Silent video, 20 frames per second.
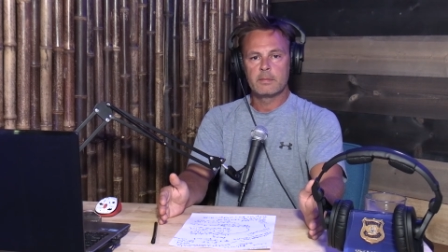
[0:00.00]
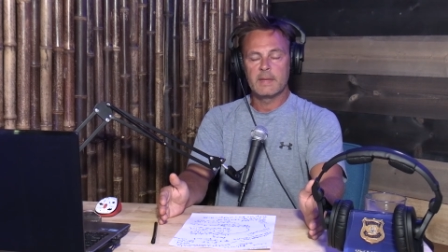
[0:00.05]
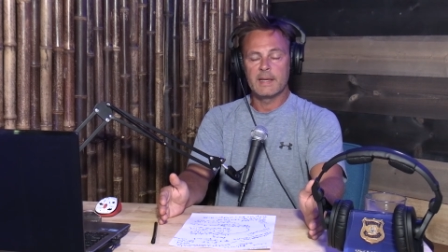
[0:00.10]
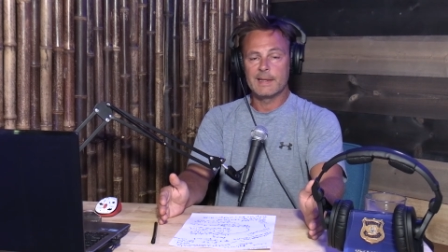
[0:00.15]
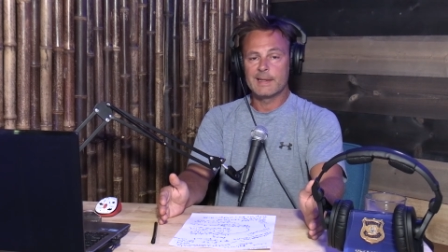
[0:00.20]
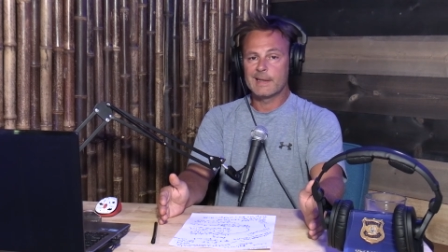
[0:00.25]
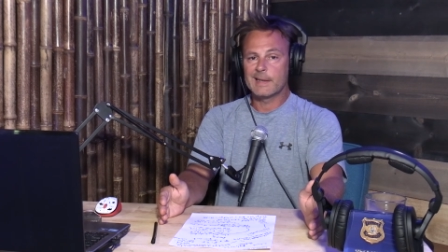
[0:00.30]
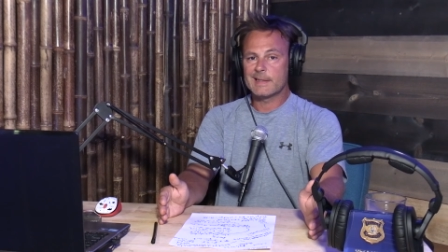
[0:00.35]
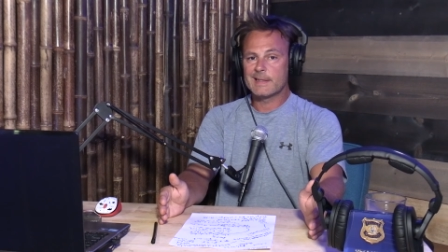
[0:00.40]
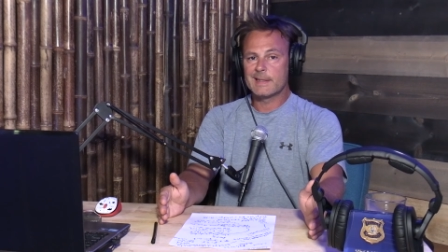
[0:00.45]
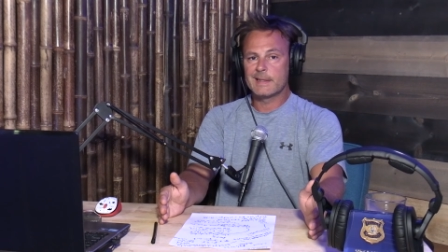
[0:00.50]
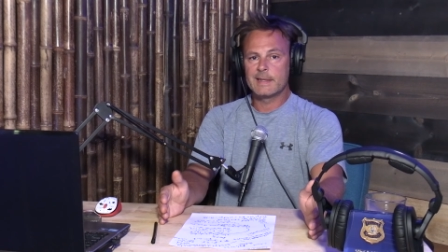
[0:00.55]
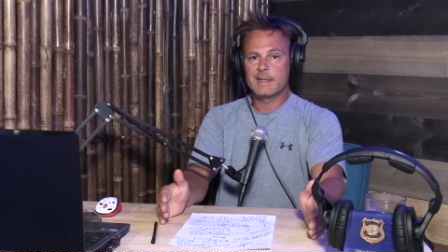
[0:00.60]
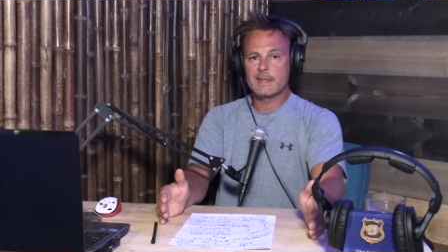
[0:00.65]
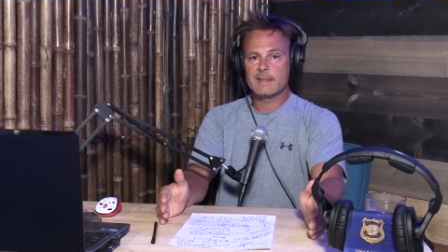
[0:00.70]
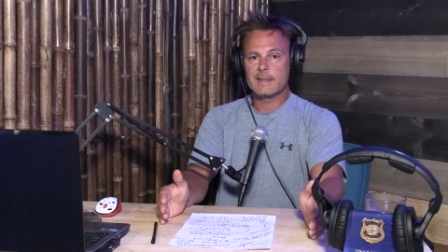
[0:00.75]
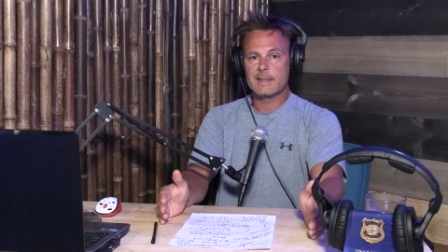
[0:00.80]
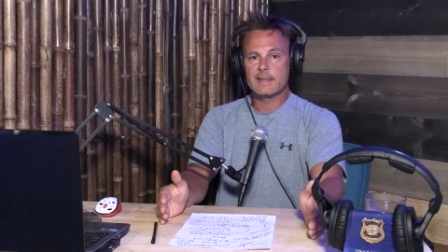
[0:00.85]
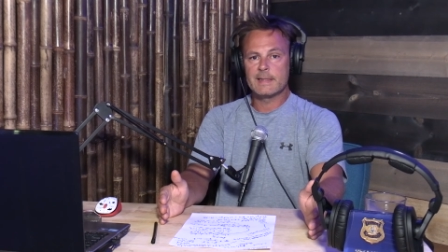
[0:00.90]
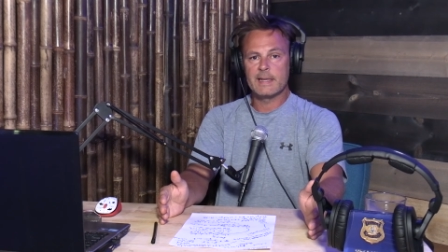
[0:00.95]
he cuts the
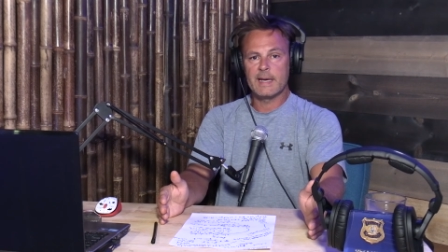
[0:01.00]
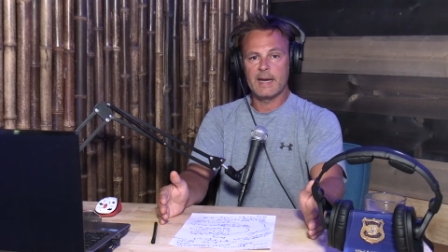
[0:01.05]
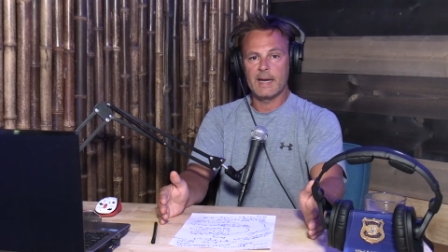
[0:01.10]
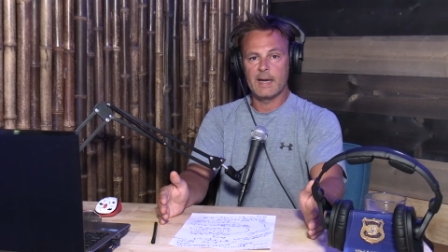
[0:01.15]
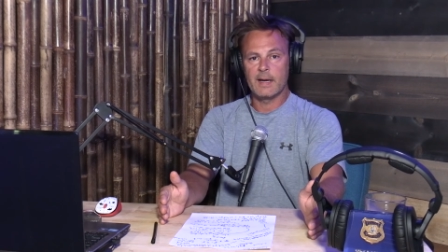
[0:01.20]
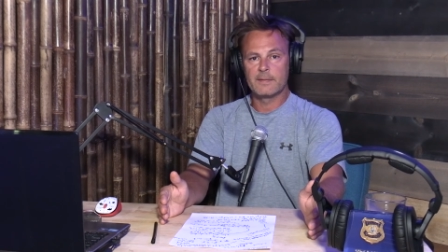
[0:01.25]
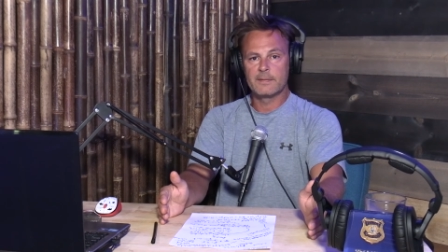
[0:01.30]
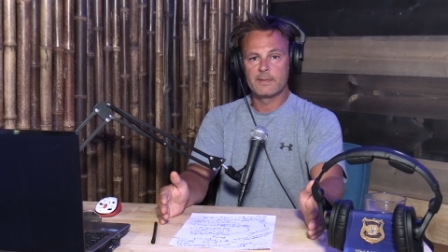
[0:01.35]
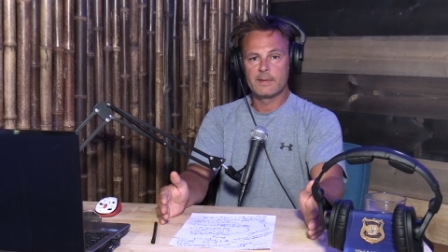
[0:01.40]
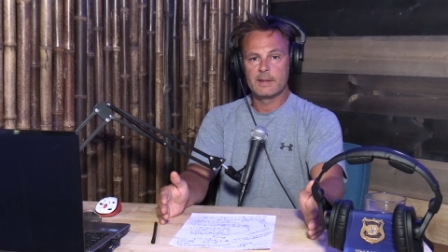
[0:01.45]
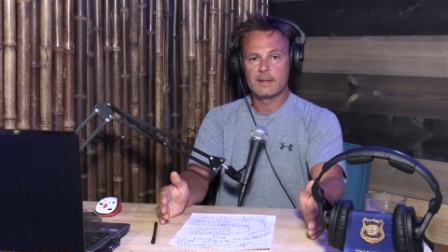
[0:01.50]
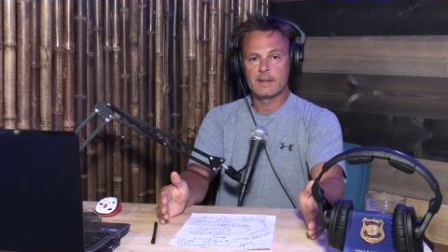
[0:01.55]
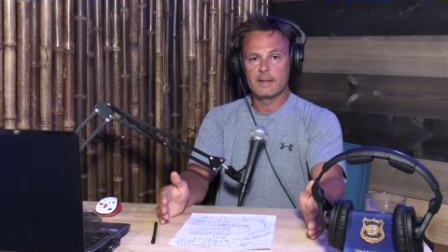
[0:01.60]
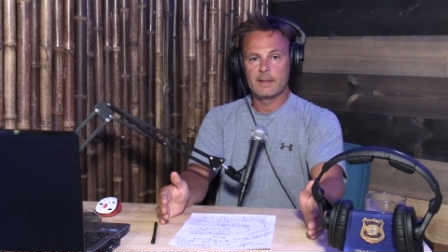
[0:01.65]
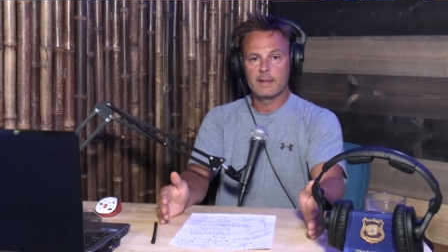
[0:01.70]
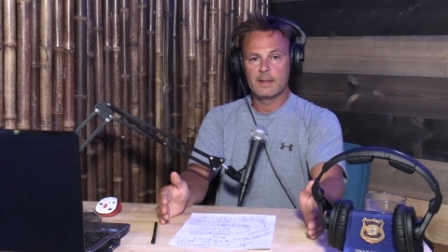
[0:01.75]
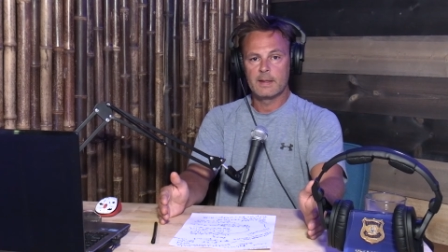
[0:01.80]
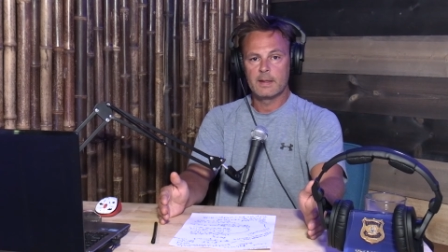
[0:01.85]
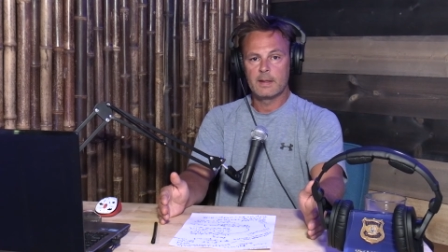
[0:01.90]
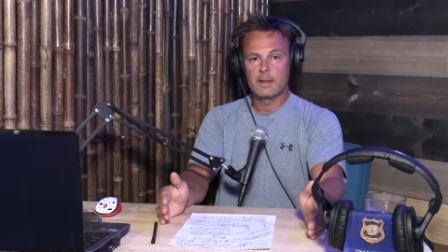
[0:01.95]
distance in half,
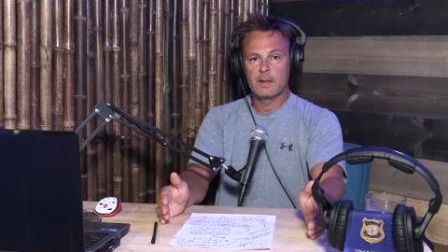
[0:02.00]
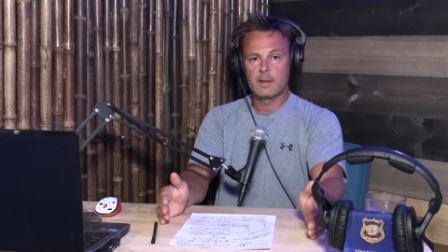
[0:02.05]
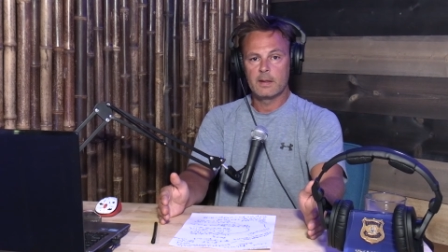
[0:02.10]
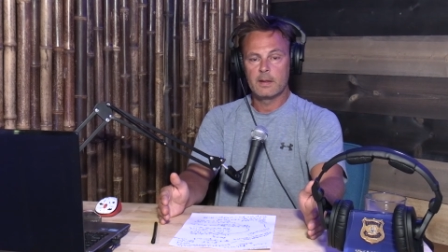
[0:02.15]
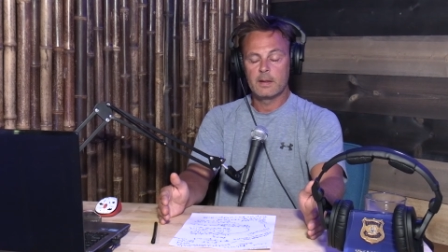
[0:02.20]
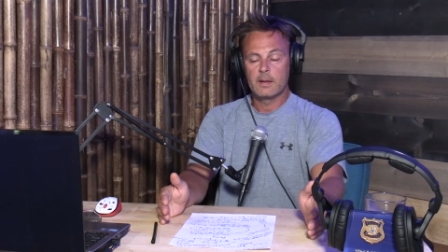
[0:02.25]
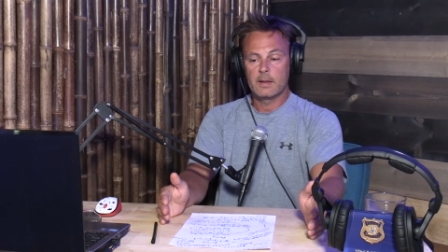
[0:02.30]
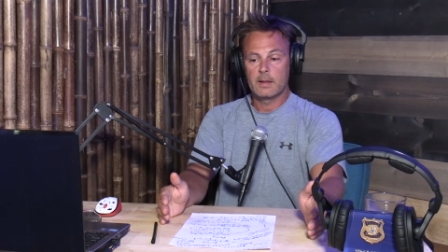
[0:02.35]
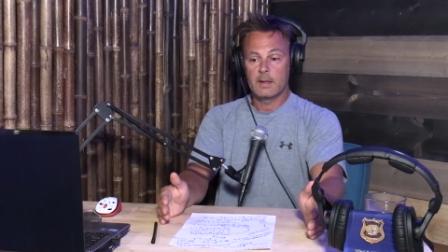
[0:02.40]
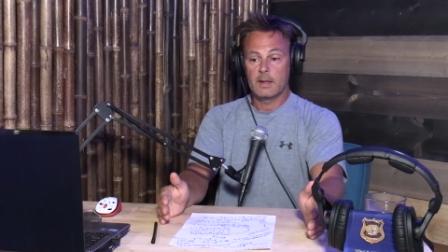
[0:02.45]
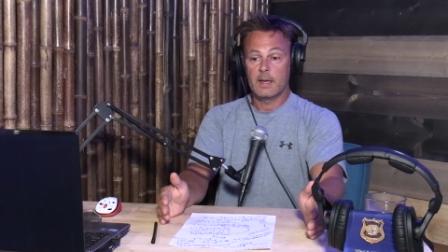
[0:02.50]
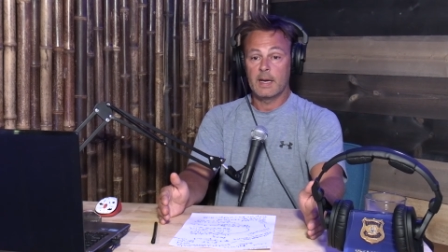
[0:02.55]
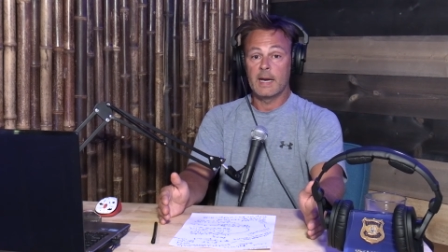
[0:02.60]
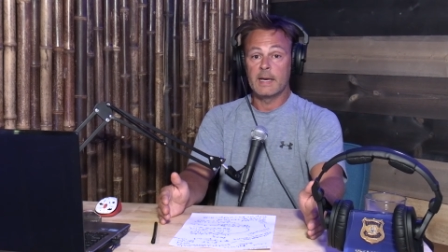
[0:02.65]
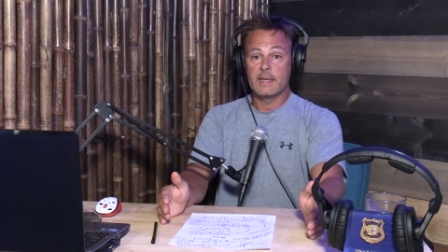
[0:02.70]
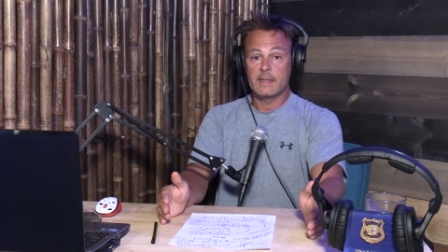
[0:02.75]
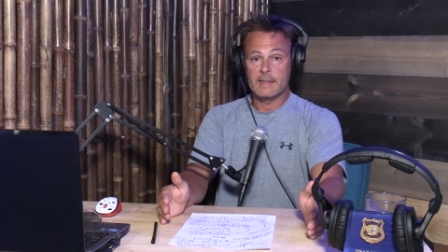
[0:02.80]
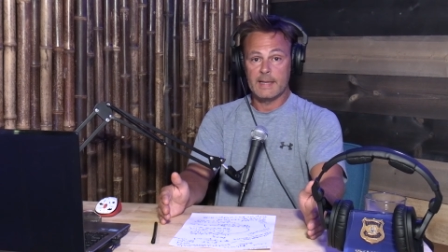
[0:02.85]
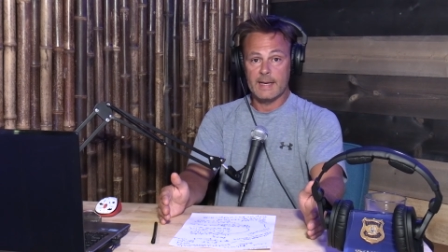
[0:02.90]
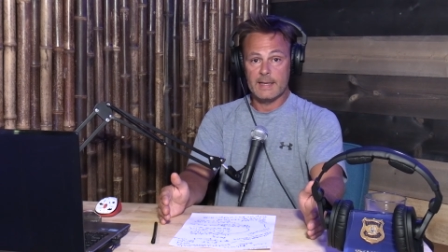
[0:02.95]

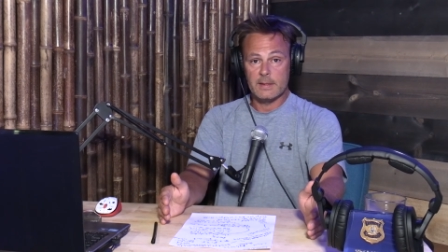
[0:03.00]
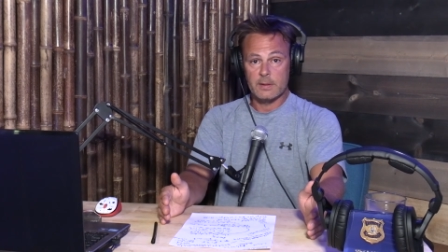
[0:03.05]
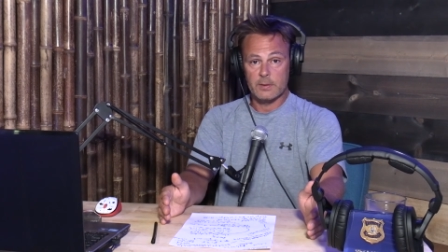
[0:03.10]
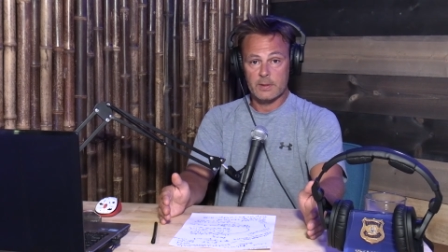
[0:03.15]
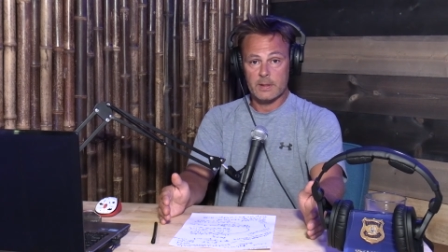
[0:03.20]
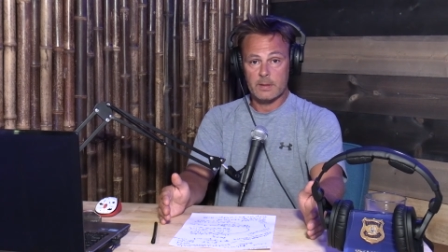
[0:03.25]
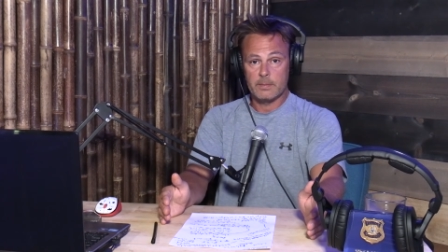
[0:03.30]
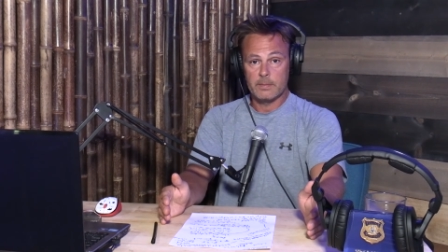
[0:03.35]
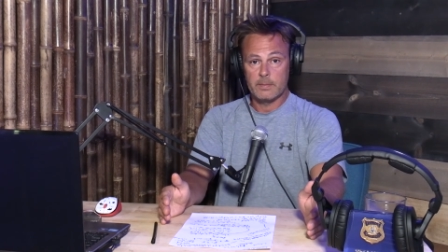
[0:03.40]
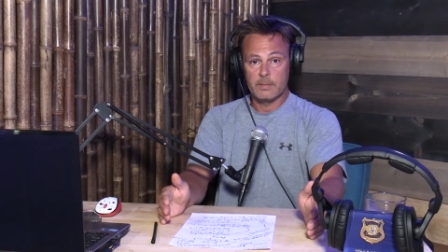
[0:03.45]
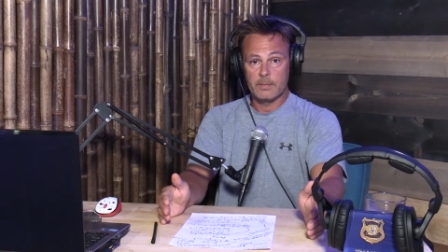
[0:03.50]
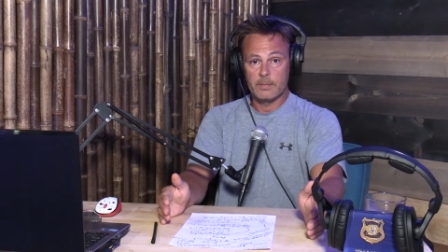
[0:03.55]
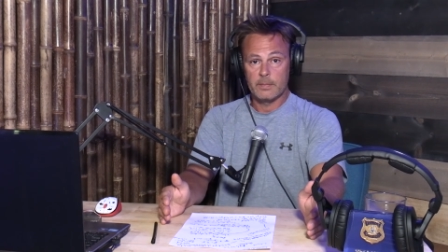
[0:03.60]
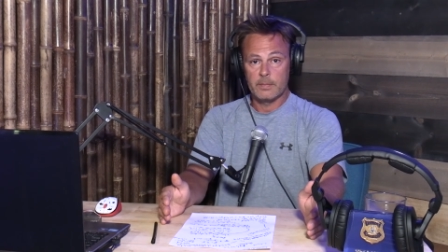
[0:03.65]
and he tasers him.